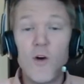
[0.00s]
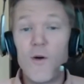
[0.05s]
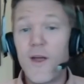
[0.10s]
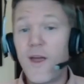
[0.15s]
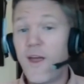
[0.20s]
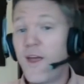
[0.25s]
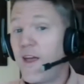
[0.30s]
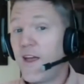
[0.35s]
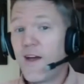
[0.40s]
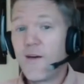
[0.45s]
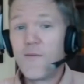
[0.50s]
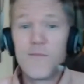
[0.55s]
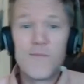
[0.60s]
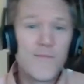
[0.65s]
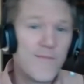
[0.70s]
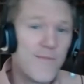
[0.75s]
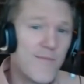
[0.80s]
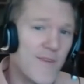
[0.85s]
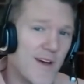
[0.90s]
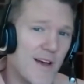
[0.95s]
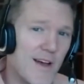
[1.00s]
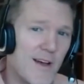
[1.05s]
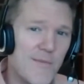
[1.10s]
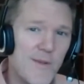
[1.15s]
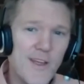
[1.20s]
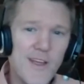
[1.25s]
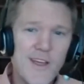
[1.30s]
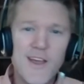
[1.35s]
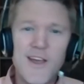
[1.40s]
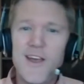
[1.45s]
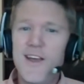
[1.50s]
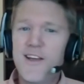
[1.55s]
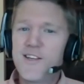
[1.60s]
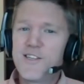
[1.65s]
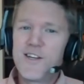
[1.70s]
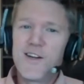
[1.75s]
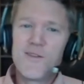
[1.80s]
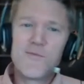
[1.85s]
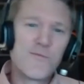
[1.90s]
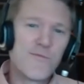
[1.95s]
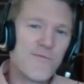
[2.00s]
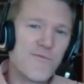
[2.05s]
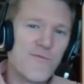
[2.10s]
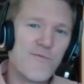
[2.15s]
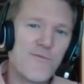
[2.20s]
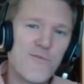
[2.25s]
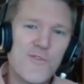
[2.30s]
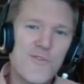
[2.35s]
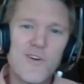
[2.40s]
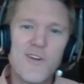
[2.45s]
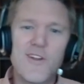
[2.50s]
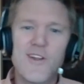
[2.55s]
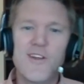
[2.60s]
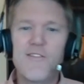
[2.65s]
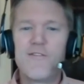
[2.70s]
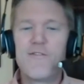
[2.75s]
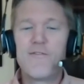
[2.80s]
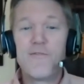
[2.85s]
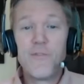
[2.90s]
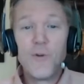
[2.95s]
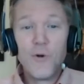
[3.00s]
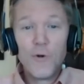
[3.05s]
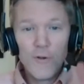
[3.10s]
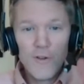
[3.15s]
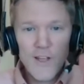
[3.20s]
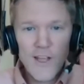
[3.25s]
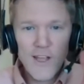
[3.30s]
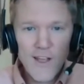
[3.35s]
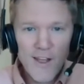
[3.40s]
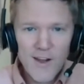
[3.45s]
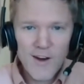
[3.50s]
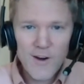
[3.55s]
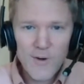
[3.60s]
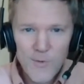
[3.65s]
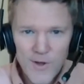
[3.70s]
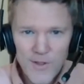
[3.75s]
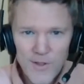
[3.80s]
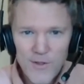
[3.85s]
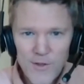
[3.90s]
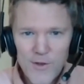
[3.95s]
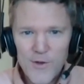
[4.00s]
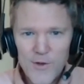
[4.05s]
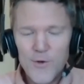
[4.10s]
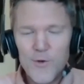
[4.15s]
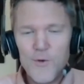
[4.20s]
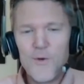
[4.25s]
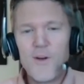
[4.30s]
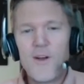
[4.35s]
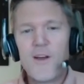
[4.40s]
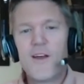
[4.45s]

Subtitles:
hey, I'm engaged. I'm really fully here with you.